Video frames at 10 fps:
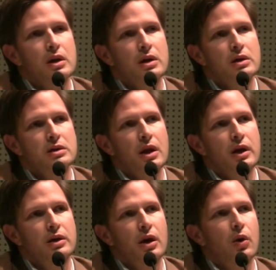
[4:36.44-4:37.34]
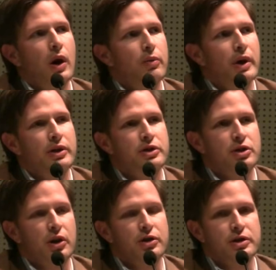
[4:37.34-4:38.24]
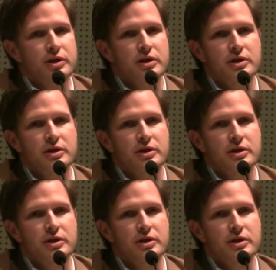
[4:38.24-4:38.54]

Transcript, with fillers: he said, that, "Oh, I read the charges.